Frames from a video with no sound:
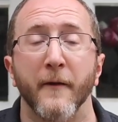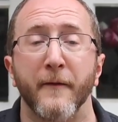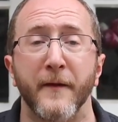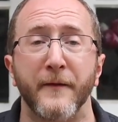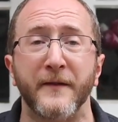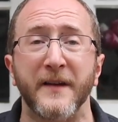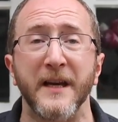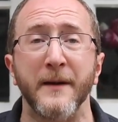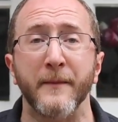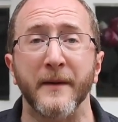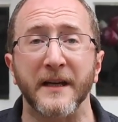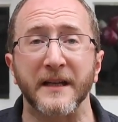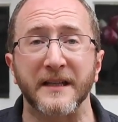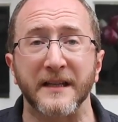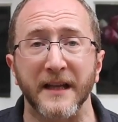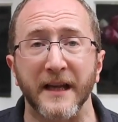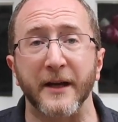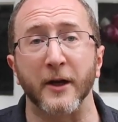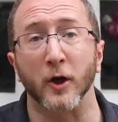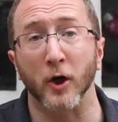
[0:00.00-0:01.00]
15 minutes
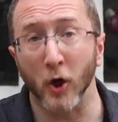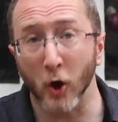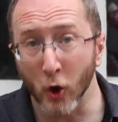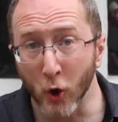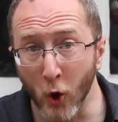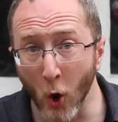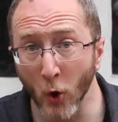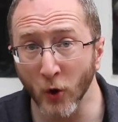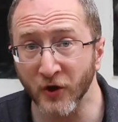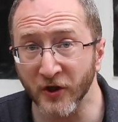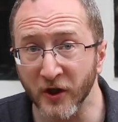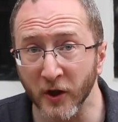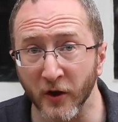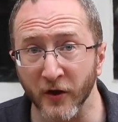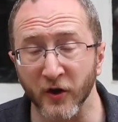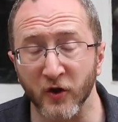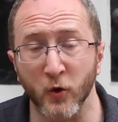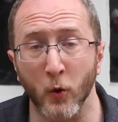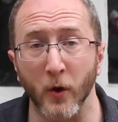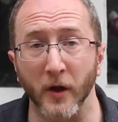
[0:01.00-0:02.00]
later, go sit
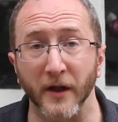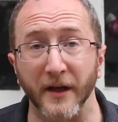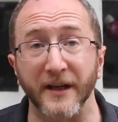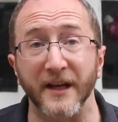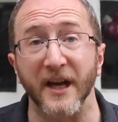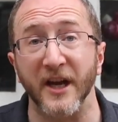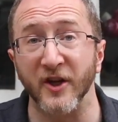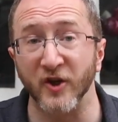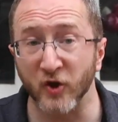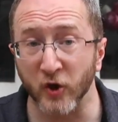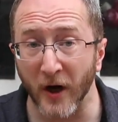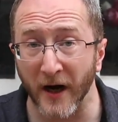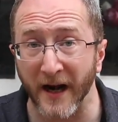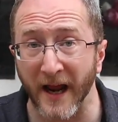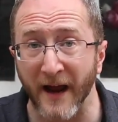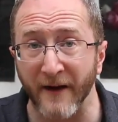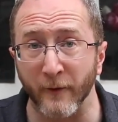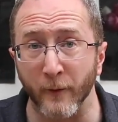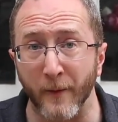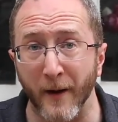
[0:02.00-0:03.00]
on the toilet and try to
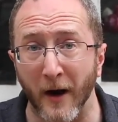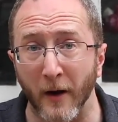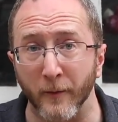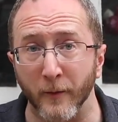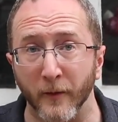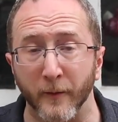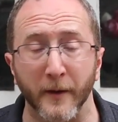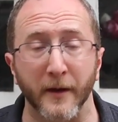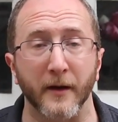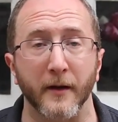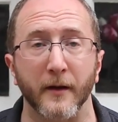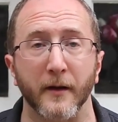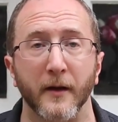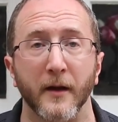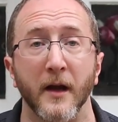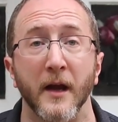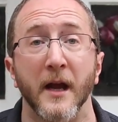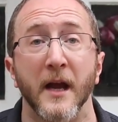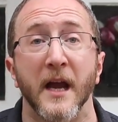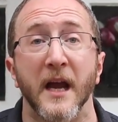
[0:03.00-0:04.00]
have a bowel movement.
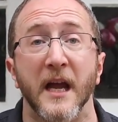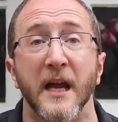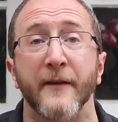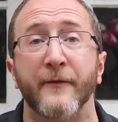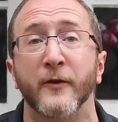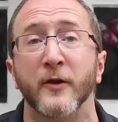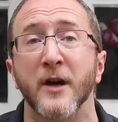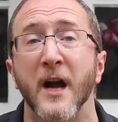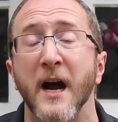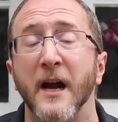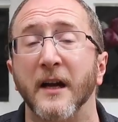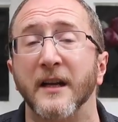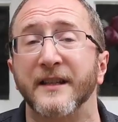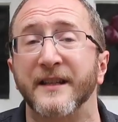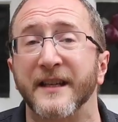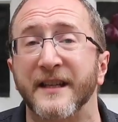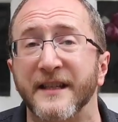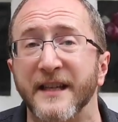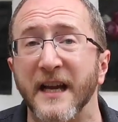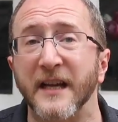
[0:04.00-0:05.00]
If you're not
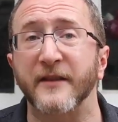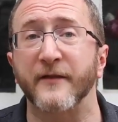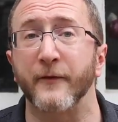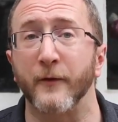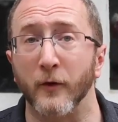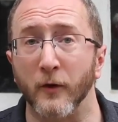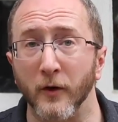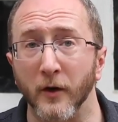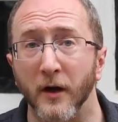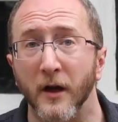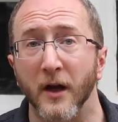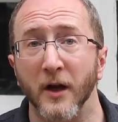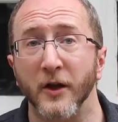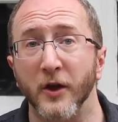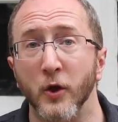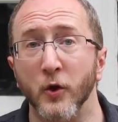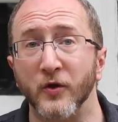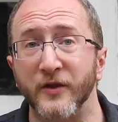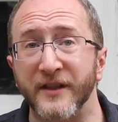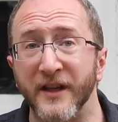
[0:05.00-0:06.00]
successful,
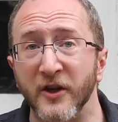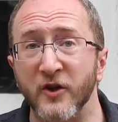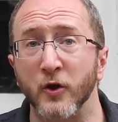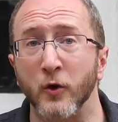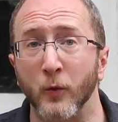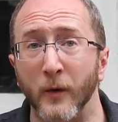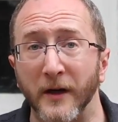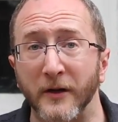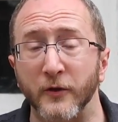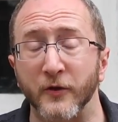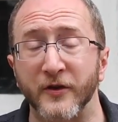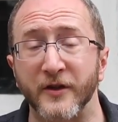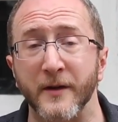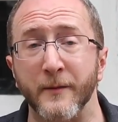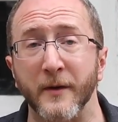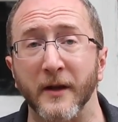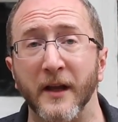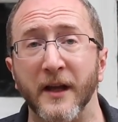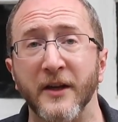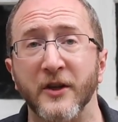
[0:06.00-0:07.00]
use digital rectal
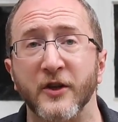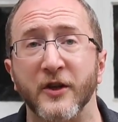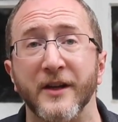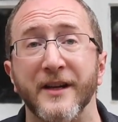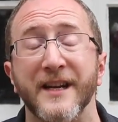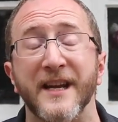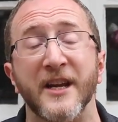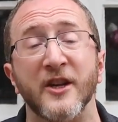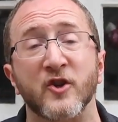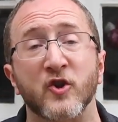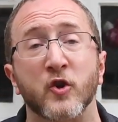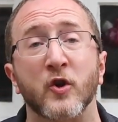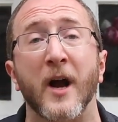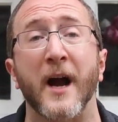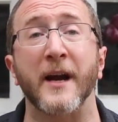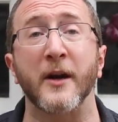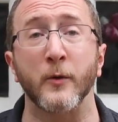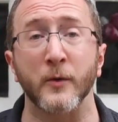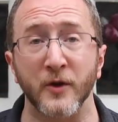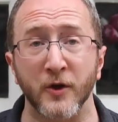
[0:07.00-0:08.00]
stimulation and
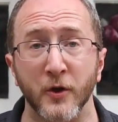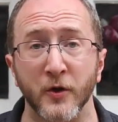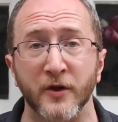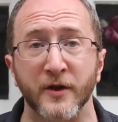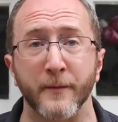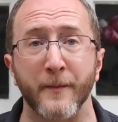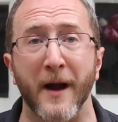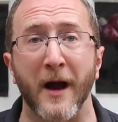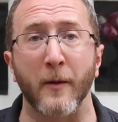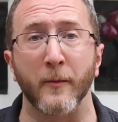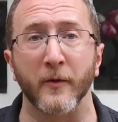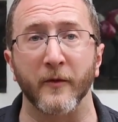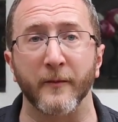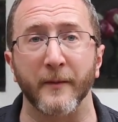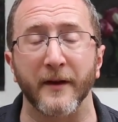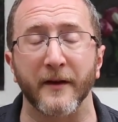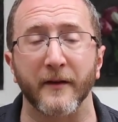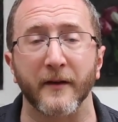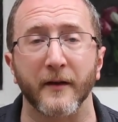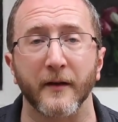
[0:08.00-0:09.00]
try to induce a bowel
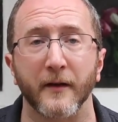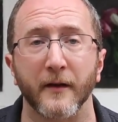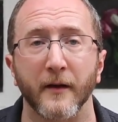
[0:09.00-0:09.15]
movement.